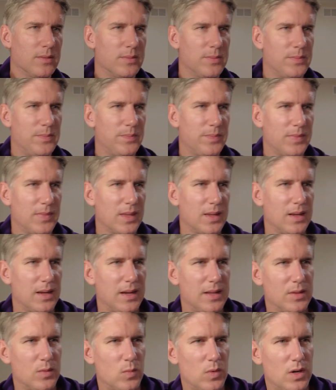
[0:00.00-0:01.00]
down
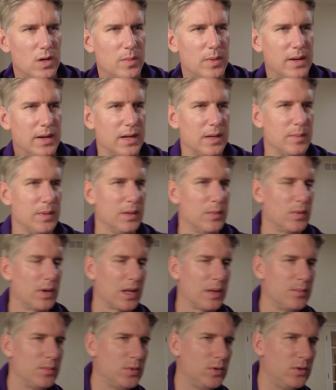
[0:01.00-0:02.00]
on the wall
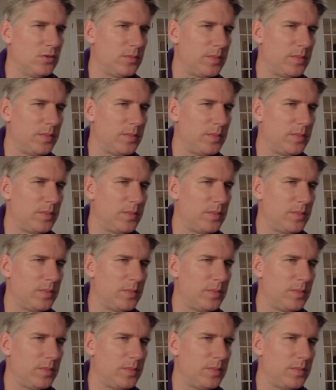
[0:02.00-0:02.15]
behind me.